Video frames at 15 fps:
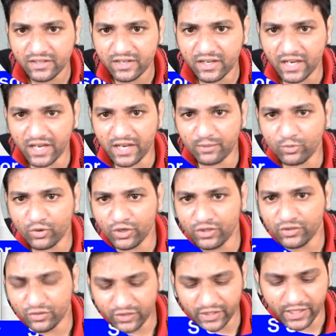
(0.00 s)
I am going
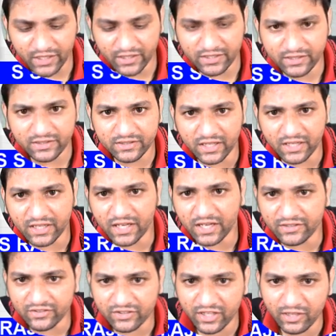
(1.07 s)
to take the
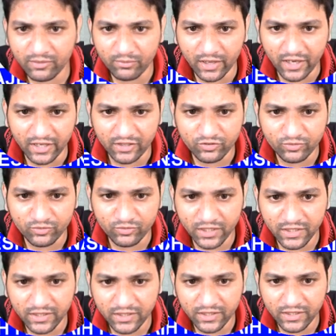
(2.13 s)
class name as B.